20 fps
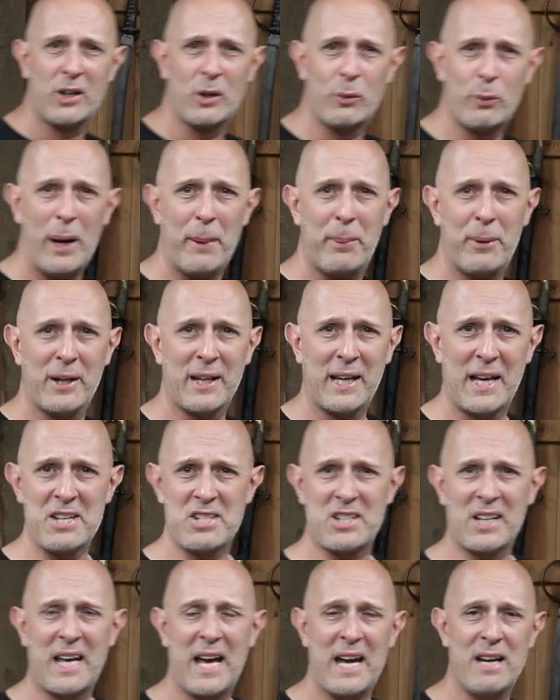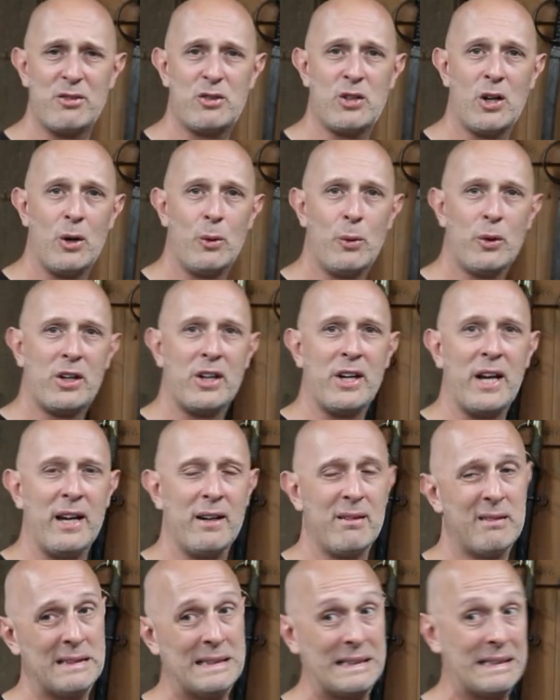good weapon against the cave troll, wouldn't
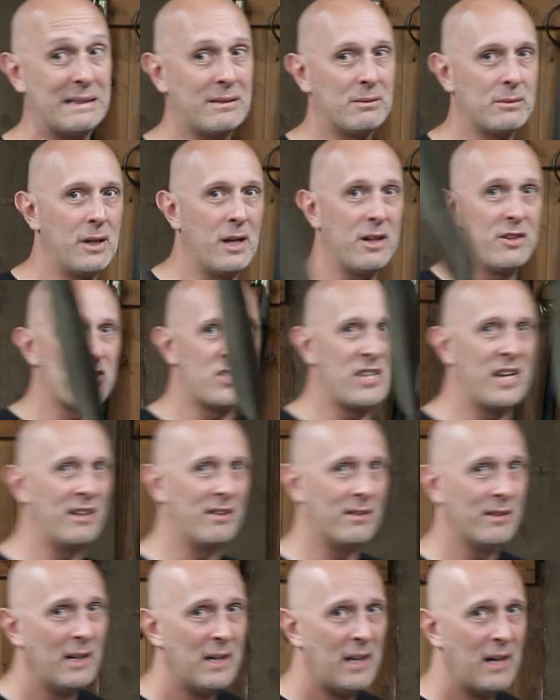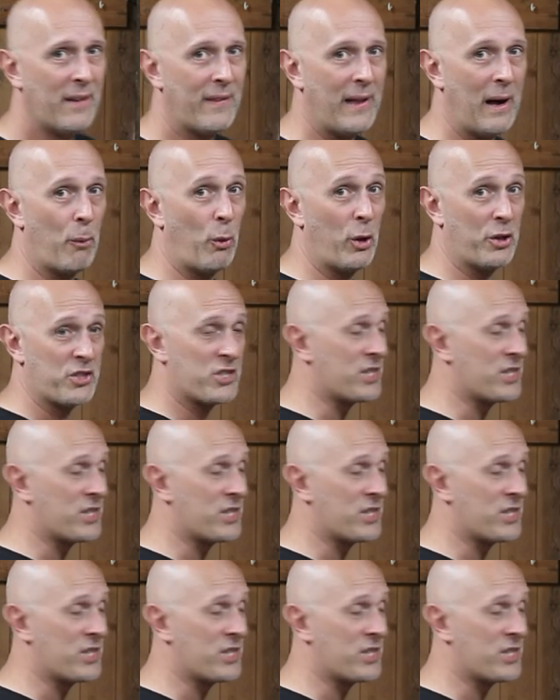it? Until that one